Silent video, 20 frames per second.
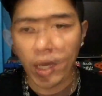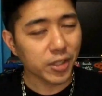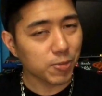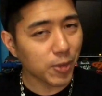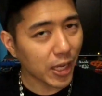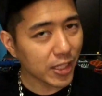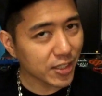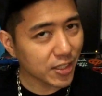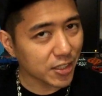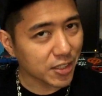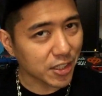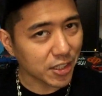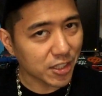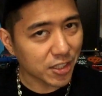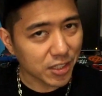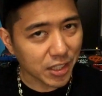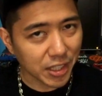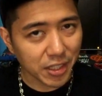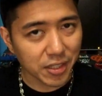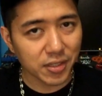This blaster is a
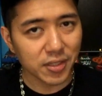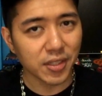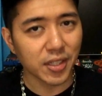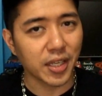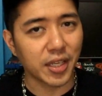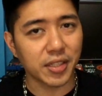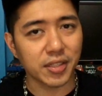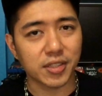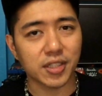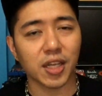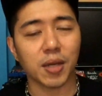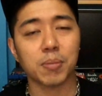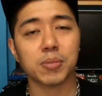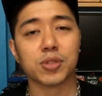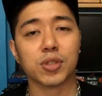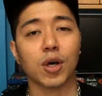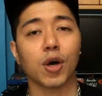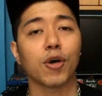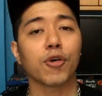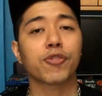steal in
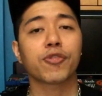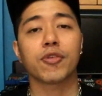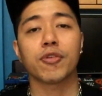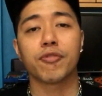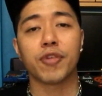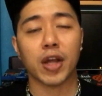terms of